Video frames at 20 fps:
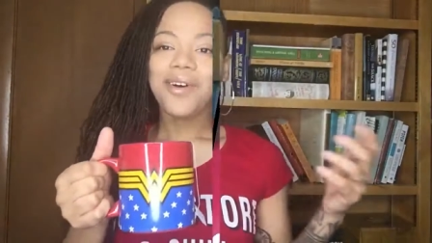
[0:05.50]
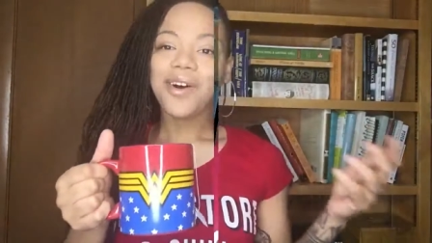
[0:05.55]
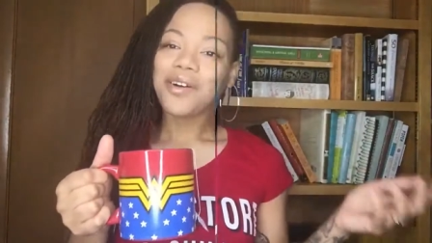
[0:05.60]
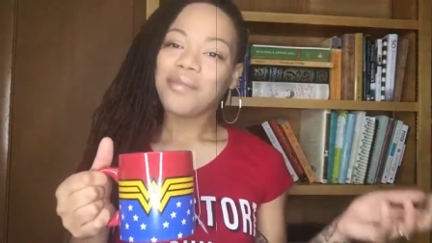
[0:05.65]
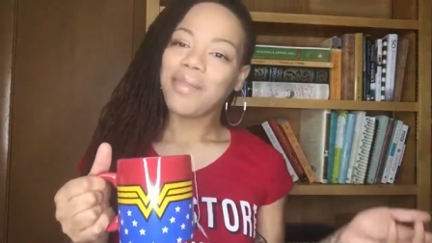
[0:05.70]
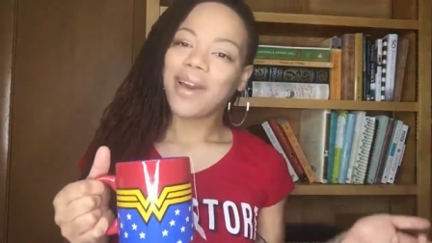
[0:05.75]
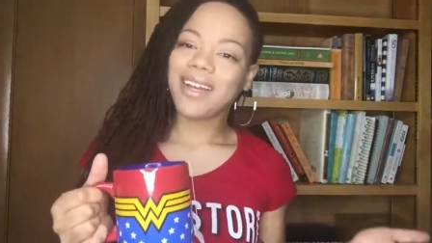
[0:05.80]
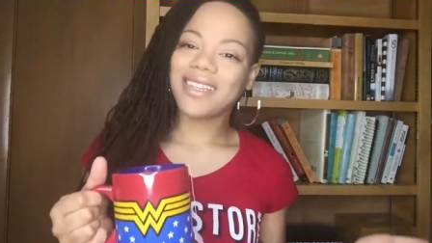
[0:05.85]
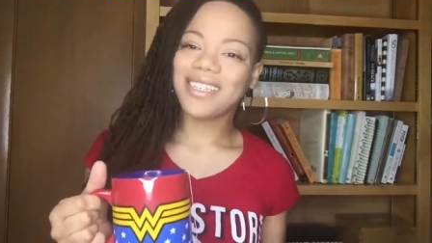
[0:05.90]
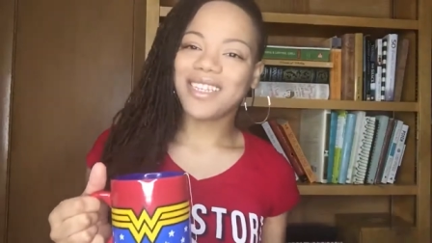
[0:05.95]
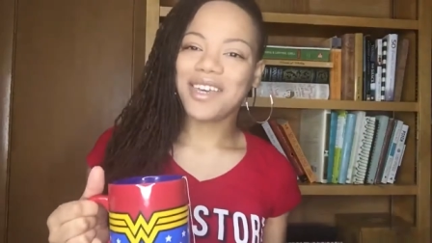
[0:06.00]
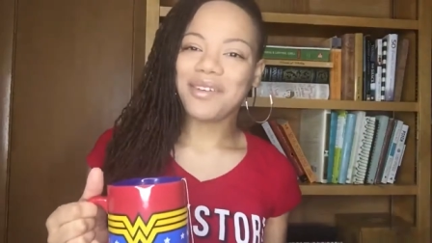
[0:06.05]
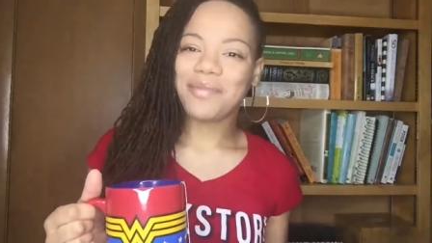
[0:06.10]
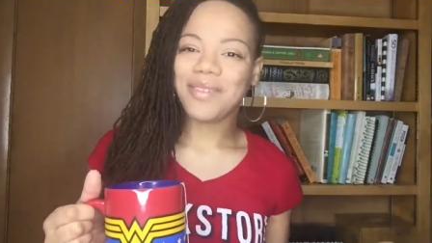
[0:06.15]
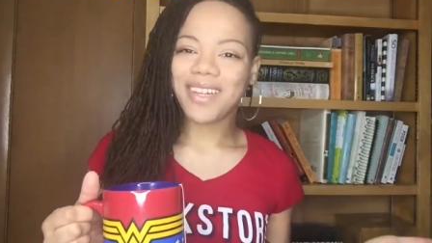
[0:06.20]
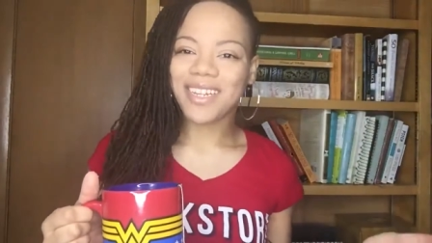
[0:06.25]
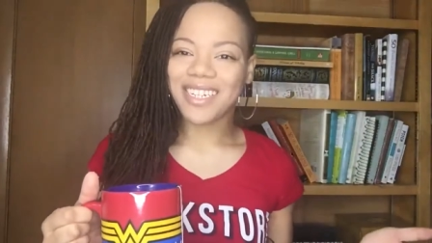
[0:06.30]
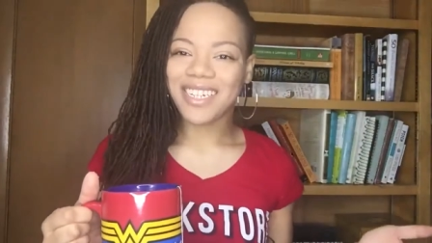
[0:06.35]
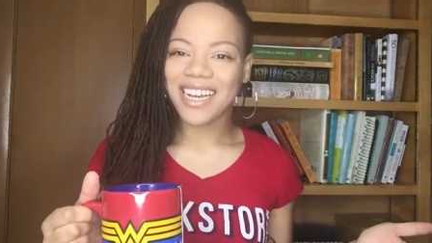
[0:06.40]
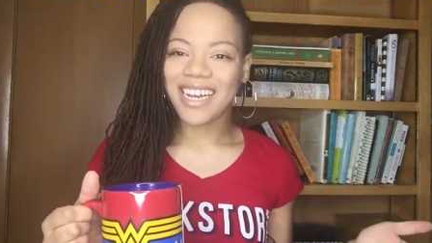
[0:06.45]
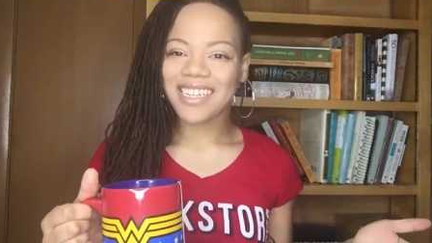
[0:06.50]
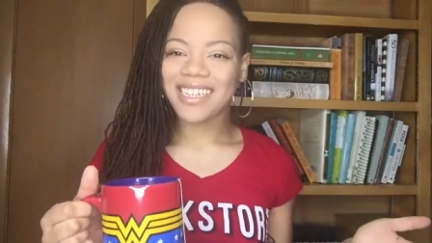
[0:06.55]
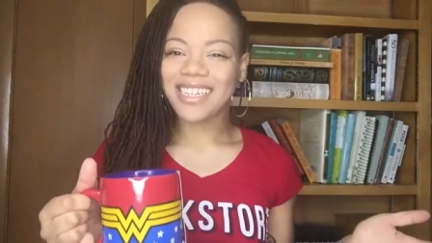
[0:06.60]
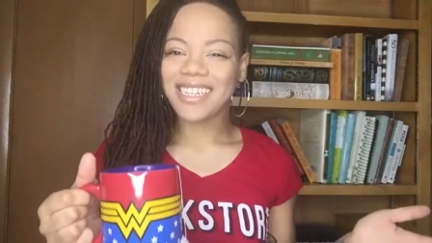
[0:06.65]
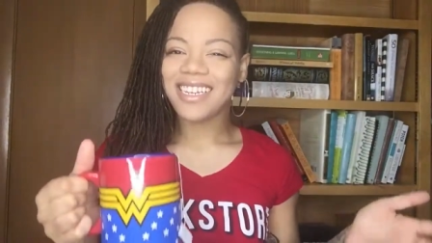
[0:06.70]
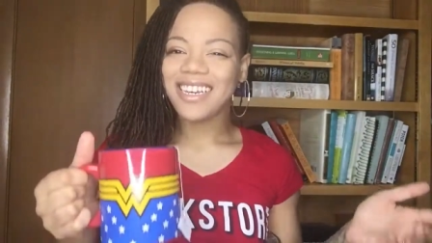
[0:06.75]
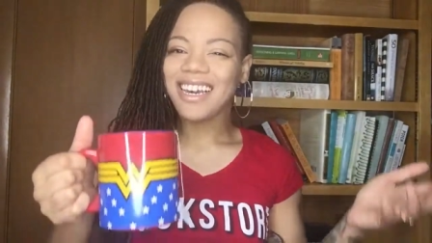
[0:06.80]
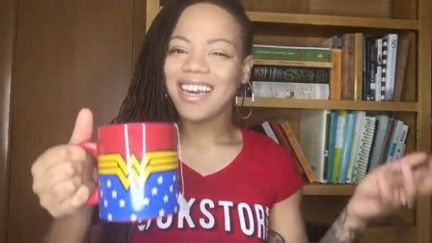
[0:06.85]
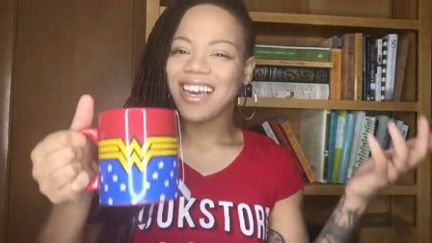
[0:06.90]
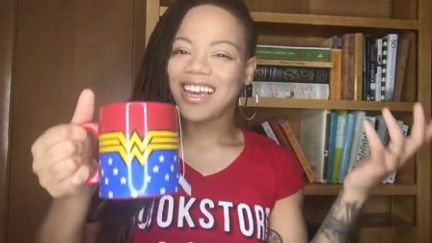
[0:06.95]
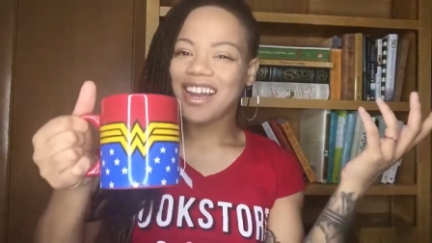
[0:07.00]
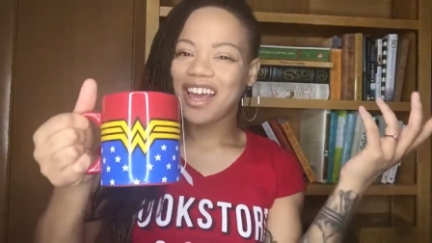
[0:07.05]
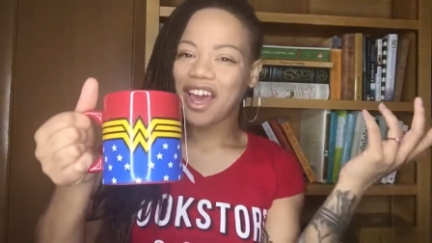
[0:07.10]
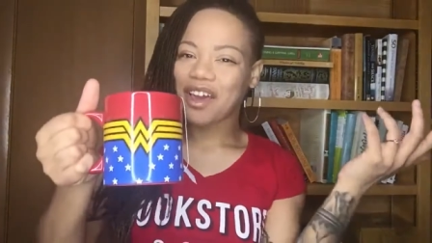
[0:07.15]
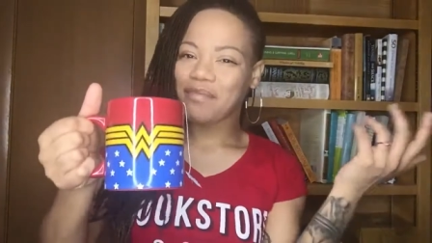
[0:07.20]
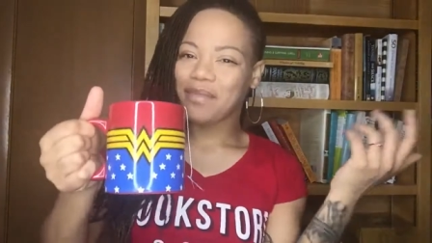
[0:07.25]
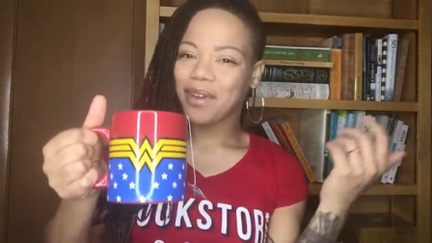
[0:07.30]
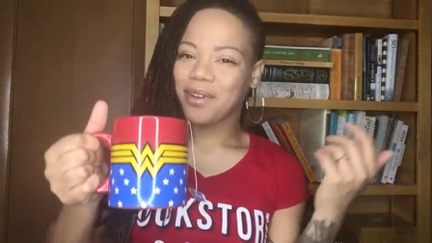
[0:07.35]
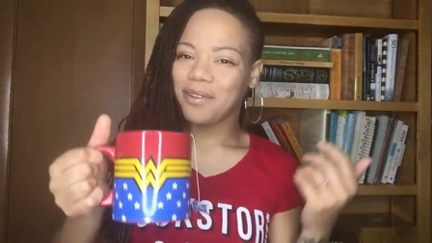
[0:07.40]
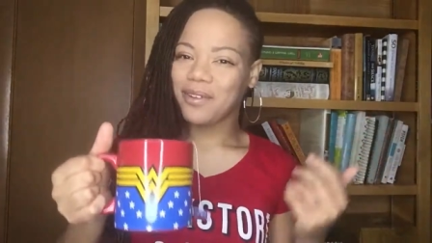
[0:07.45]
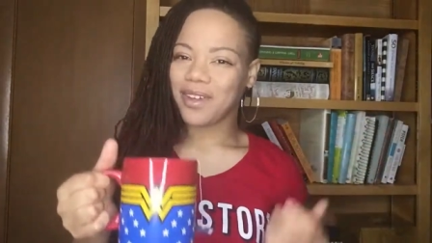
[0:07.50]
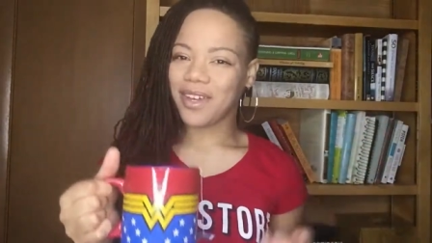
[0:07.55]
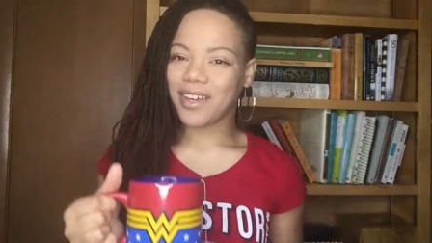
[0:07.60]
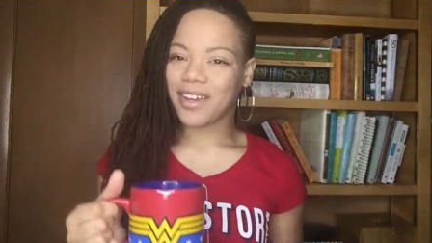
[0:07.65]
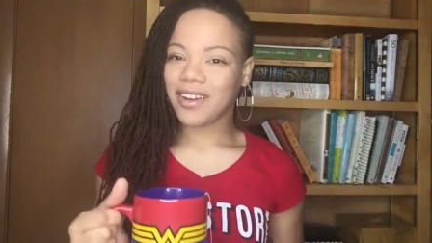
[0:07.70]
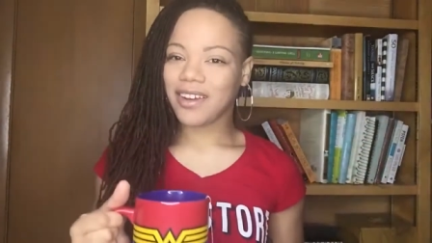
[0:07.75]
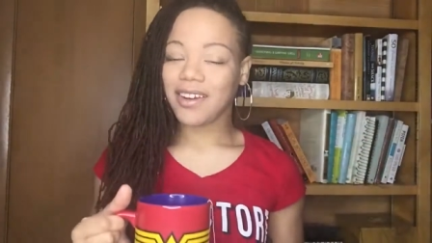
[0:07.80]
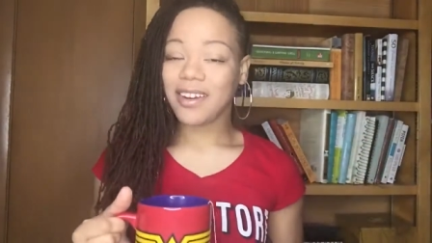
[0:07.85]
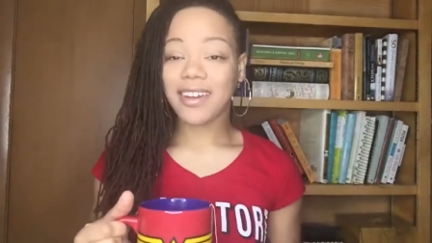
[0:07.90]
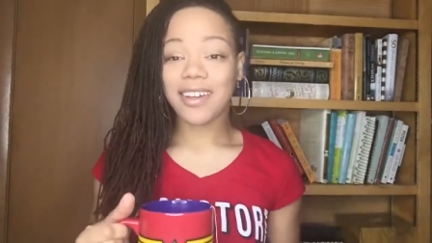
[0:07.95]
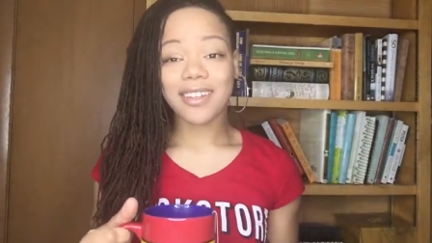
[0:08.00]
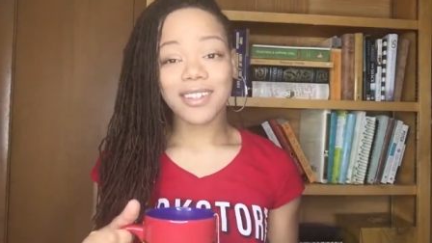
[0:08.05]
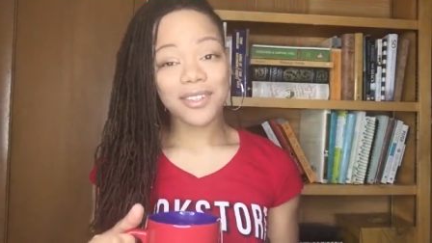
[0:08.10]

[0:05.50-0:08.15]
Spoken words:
Welcome back to Keeping It Jazzy and Happy New Year.